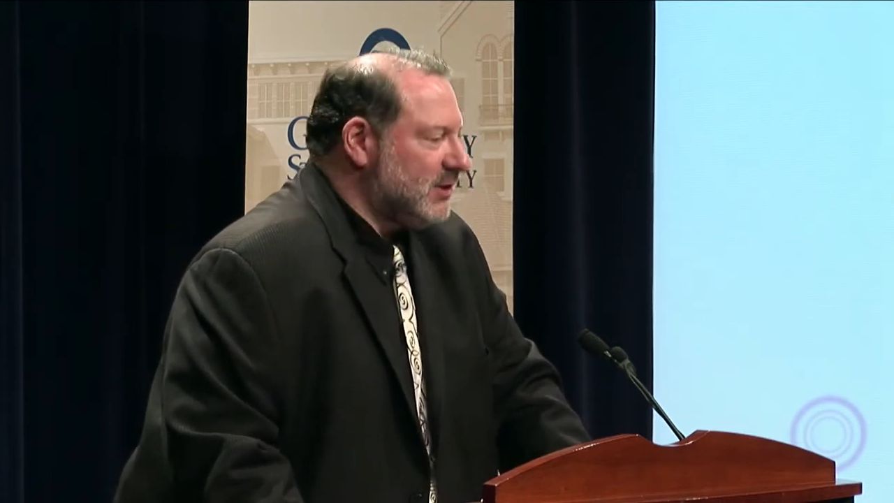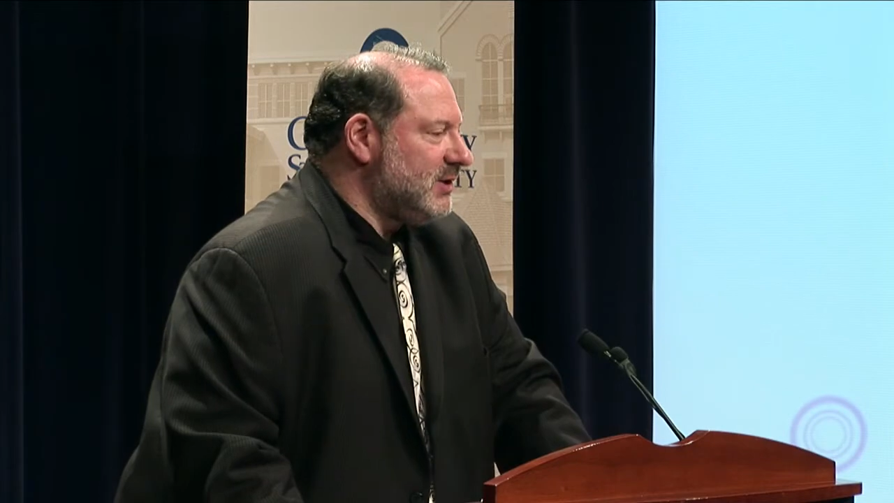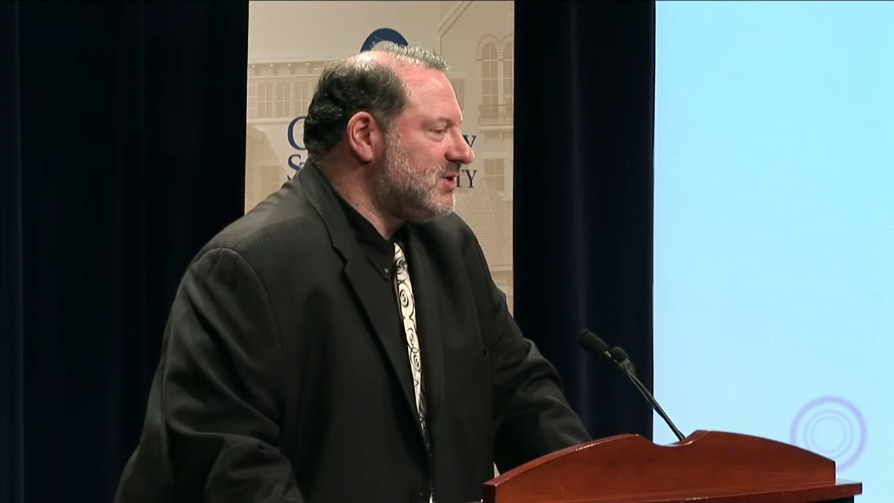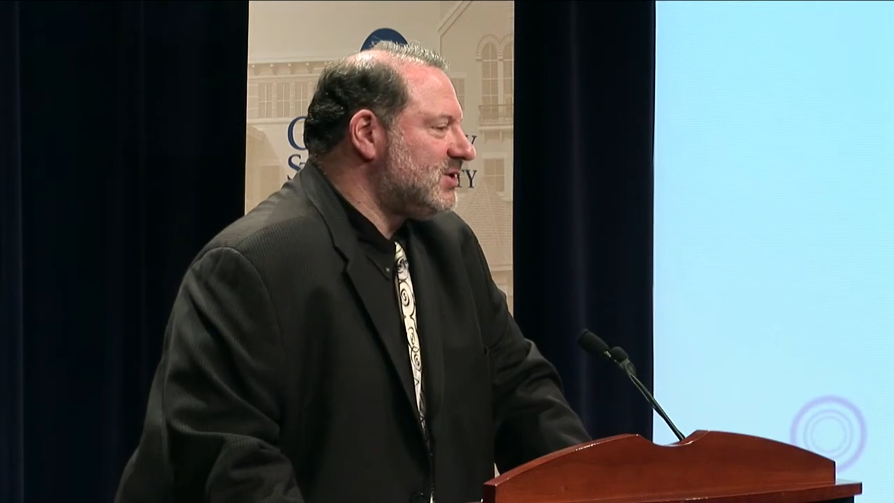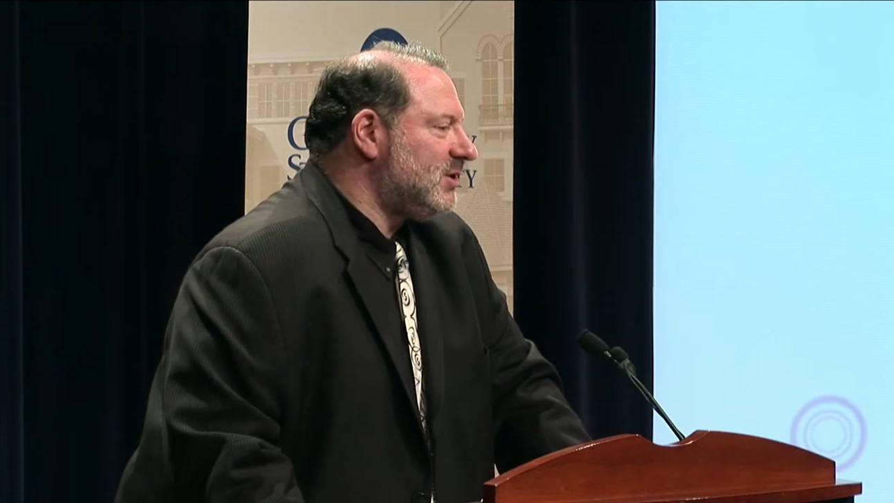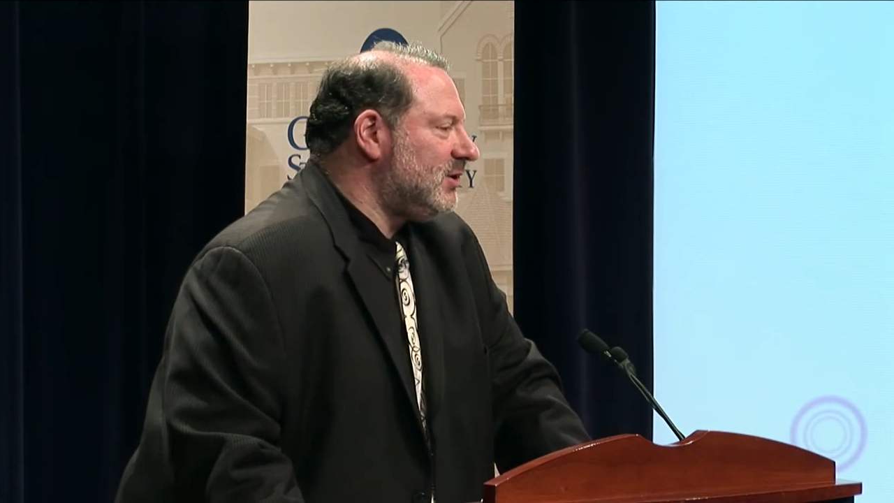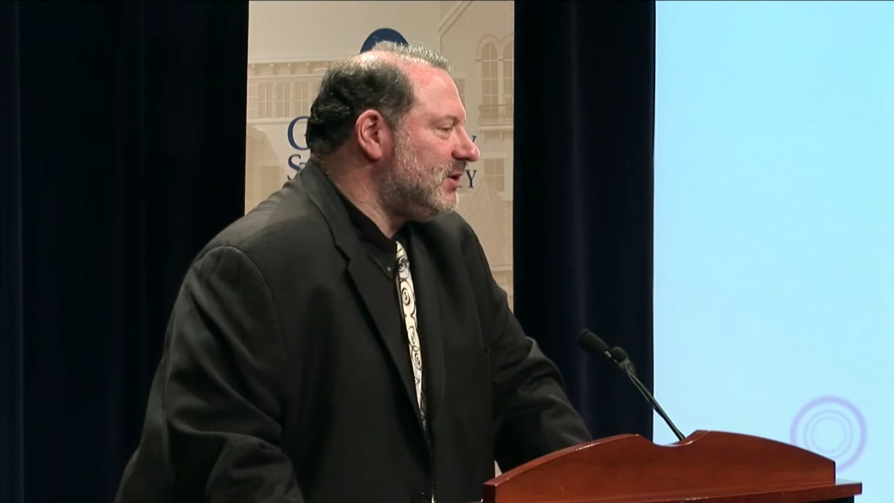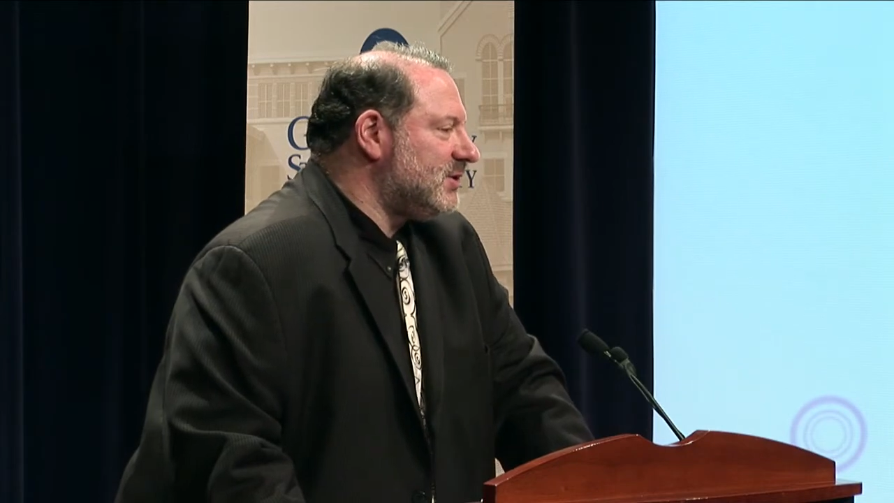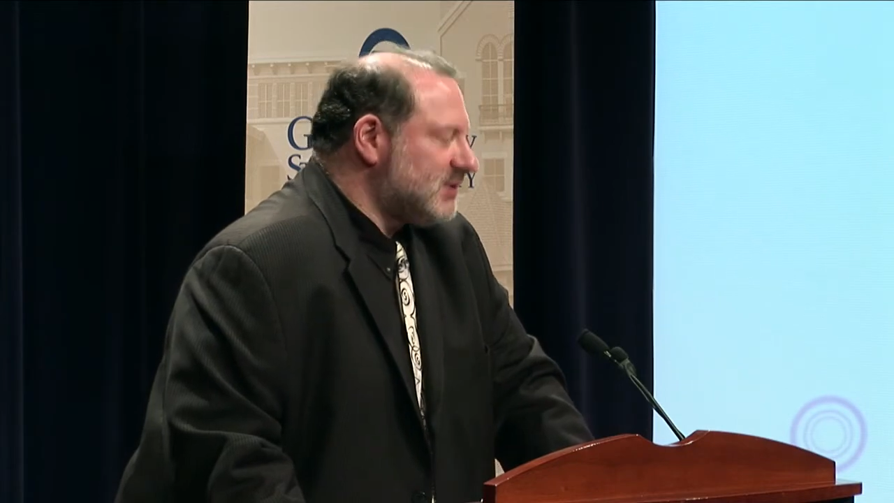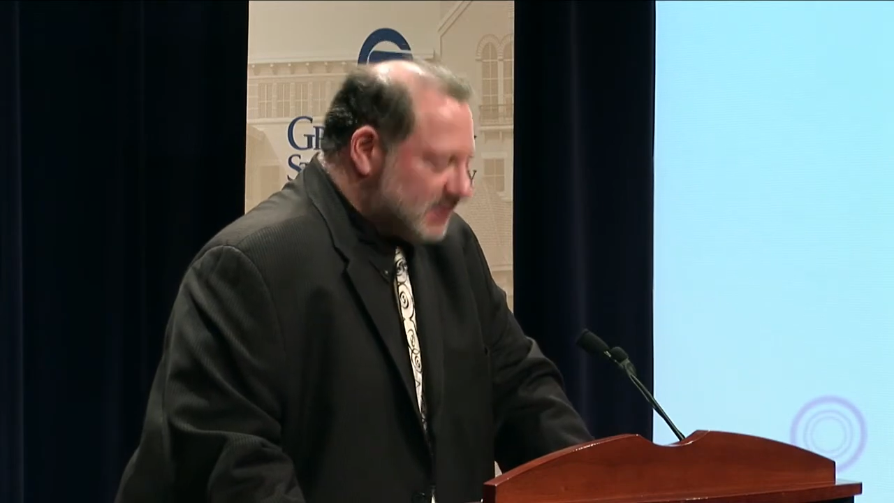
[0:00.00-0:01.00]

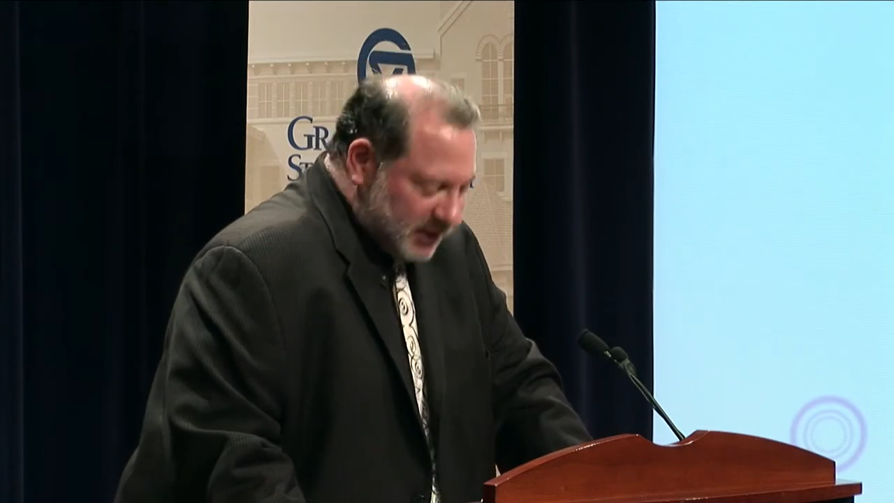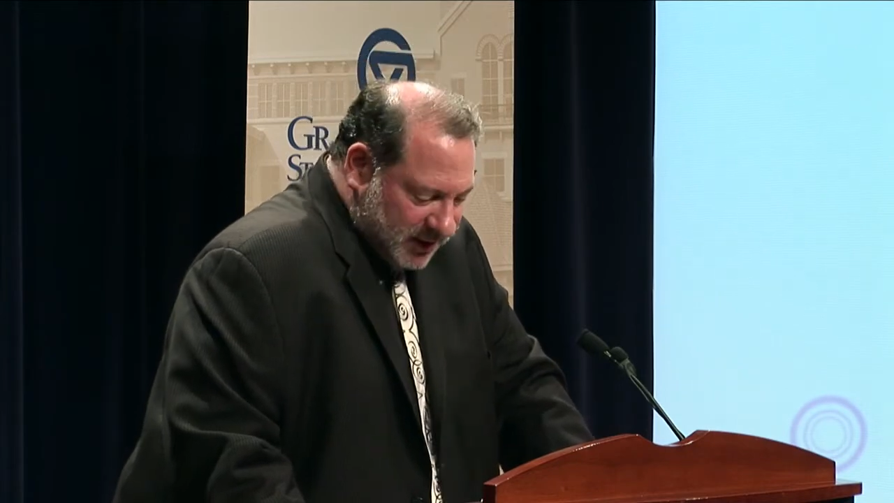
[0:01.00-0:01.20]
concerns,